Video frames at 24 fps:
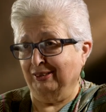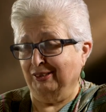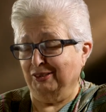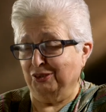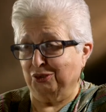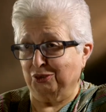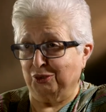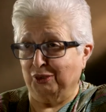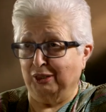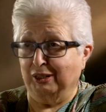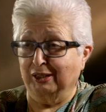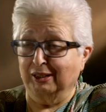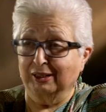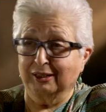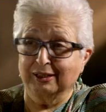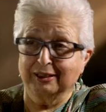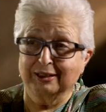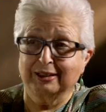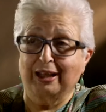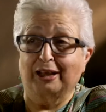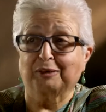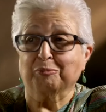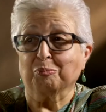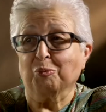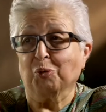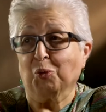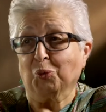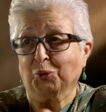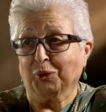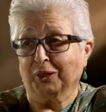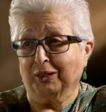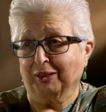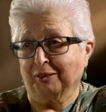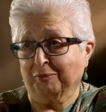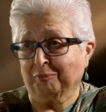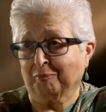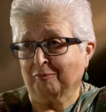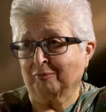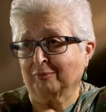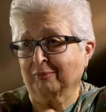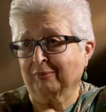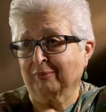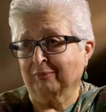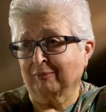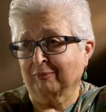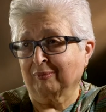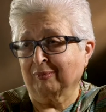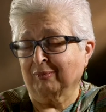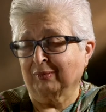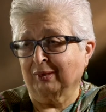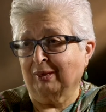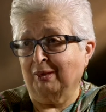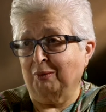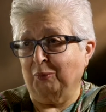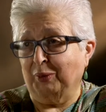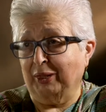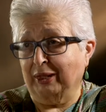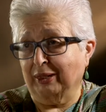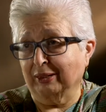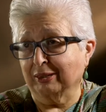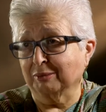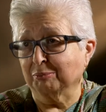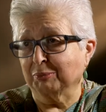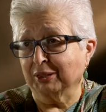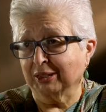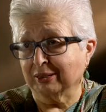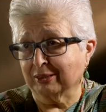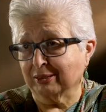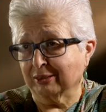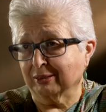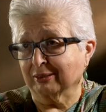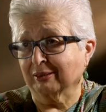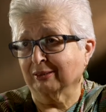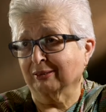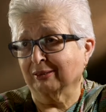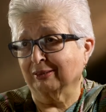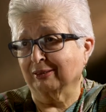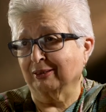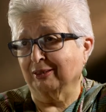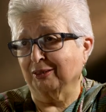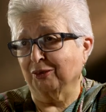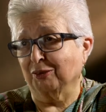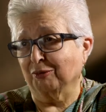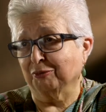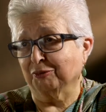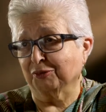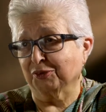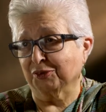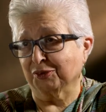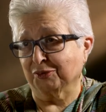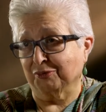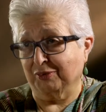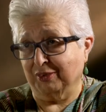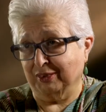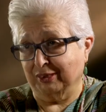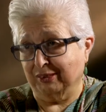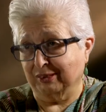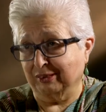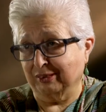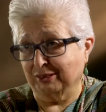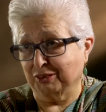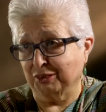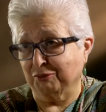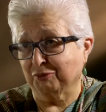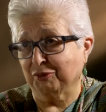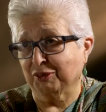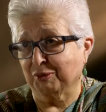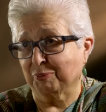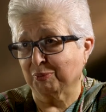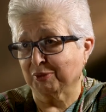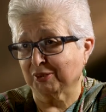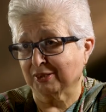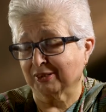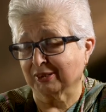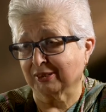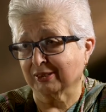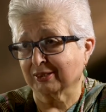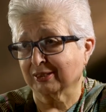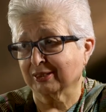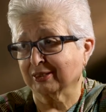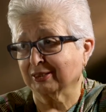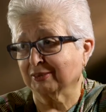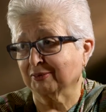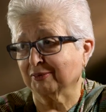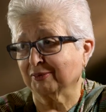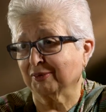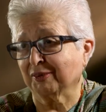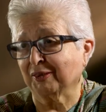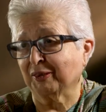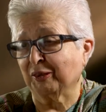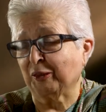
So early that morning, we had a meeting in the office of the chief representative.